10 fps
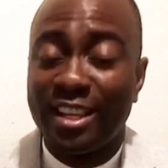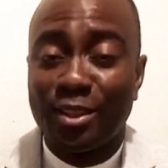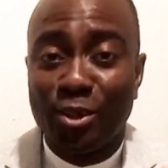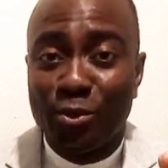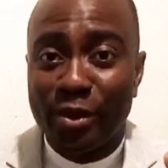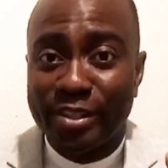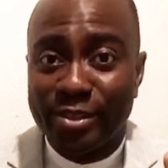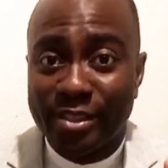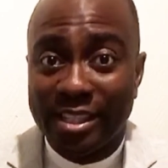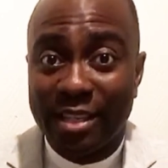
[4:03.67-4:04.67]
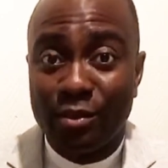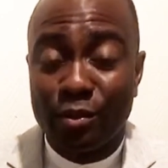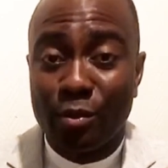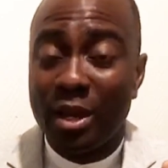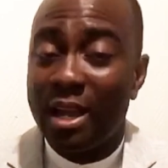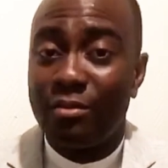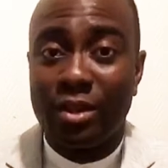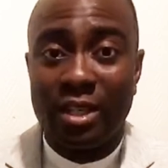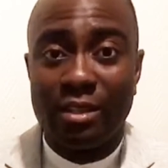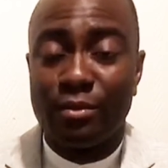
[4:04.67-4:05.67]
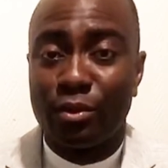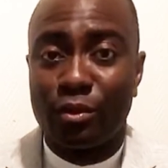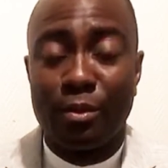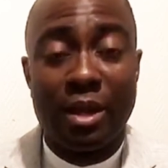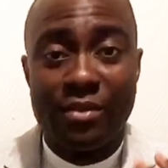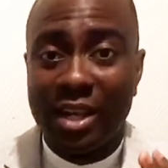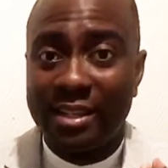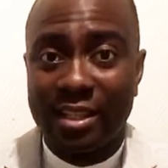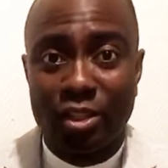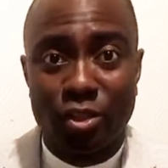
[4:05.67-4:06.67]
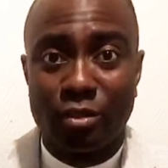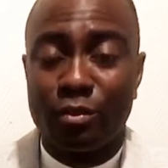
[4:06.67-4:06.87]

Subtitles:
The Lord wants to save you from every evil, from every addiction,